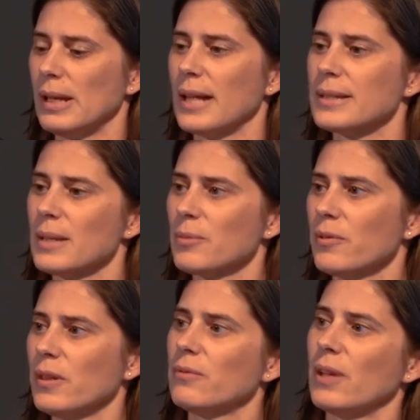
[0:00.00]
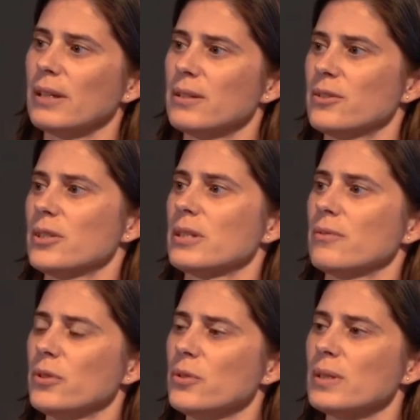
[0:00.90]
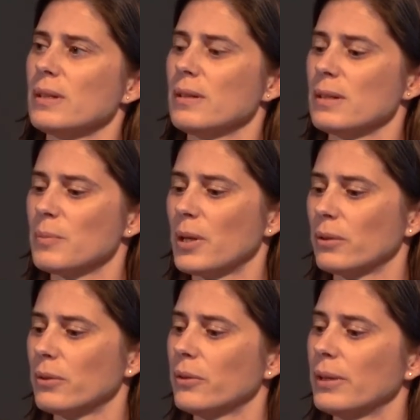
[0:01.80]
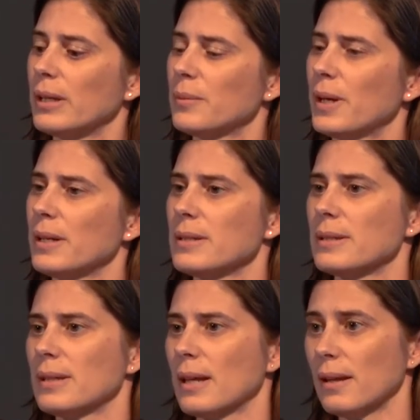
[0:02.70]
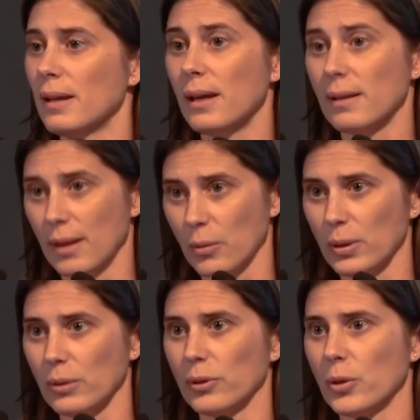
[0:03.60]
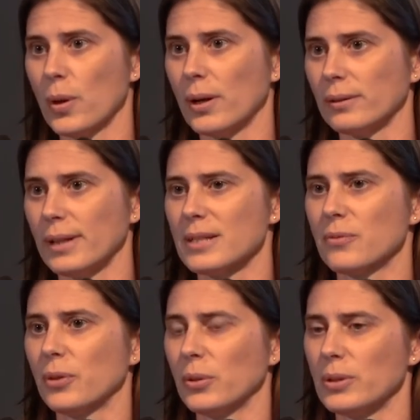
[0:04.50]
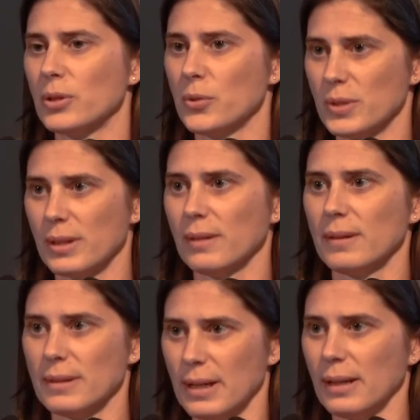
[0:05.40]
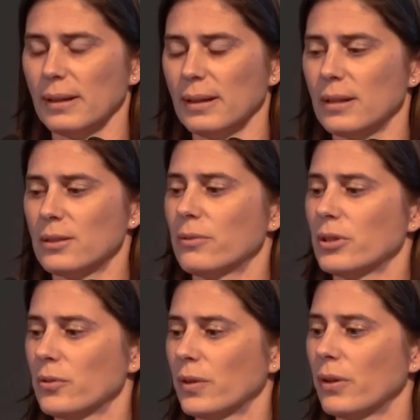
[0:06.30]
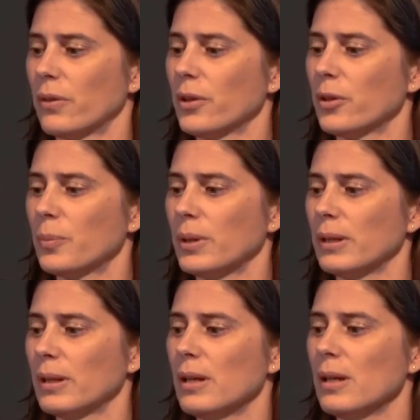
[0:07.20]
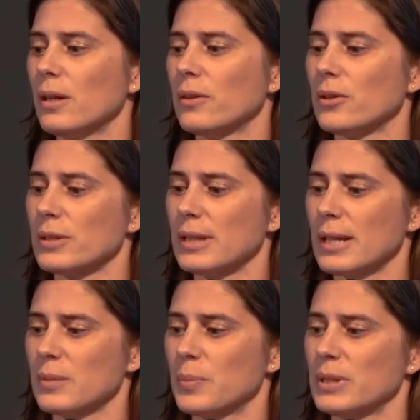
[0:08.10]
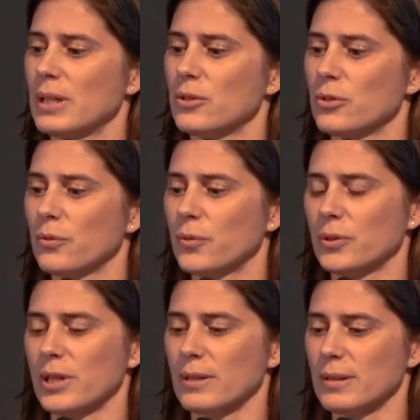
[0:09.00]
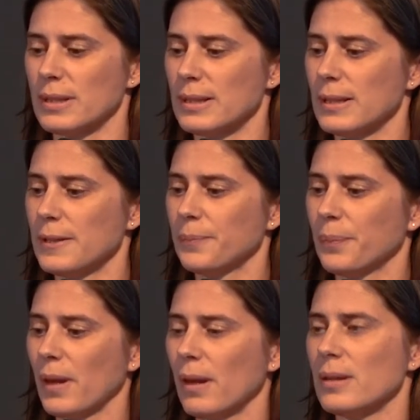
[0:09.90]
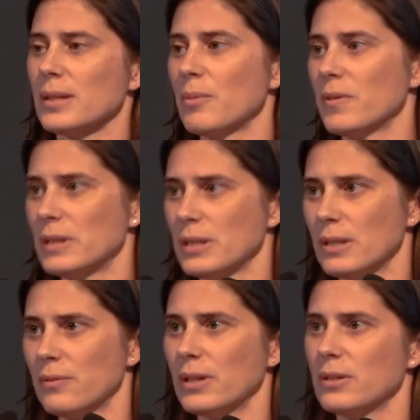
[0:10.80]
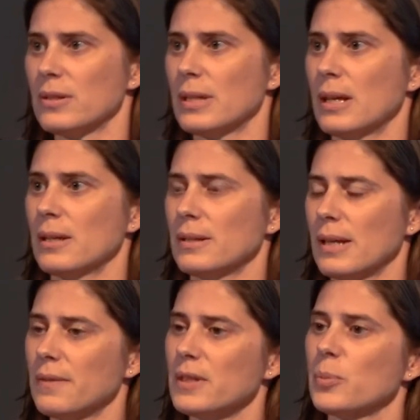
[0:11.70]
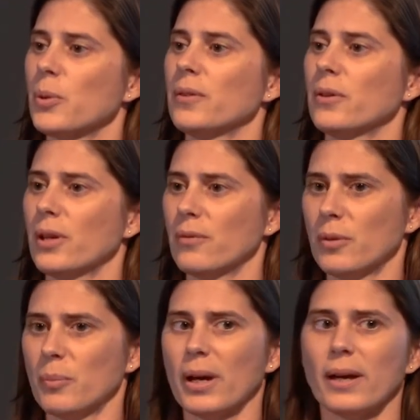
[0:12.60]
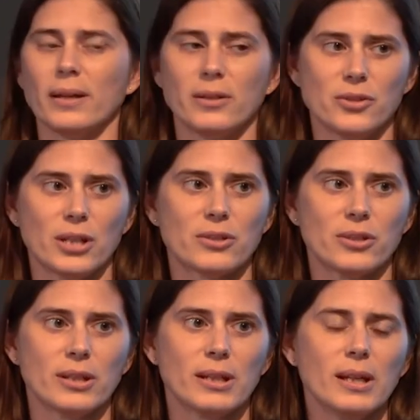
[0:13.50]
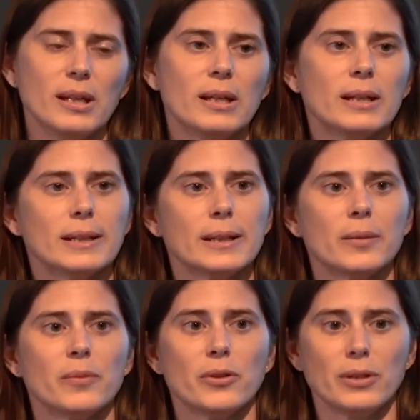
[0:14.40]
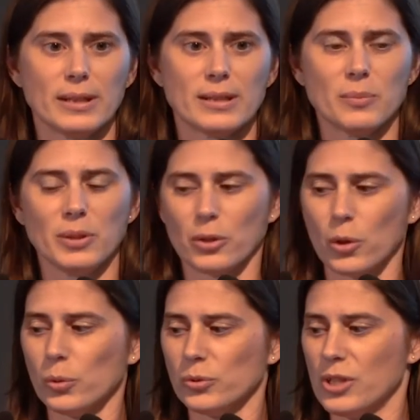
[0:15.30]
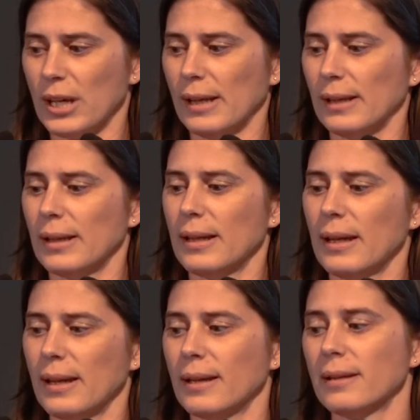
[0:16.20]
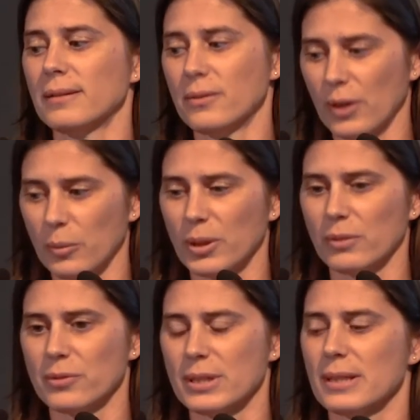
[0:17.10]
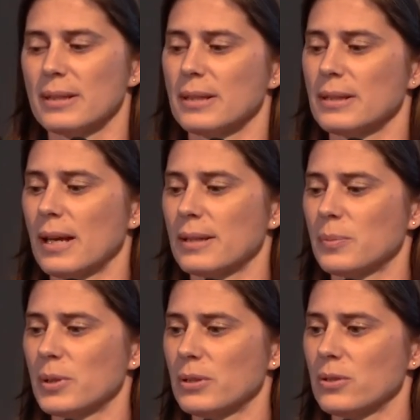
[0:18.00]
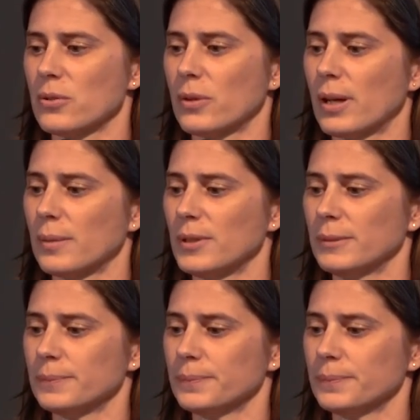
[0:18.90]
And some of the advantages of using these monoclonal antibodies is that they will require less frequent dosing than daily antiretroviral therapy. There's less potential for toxicity. Some of the disadvantages is at this point they're given by injection. Um, there needs to be a cold chain, and development of resistance has been described.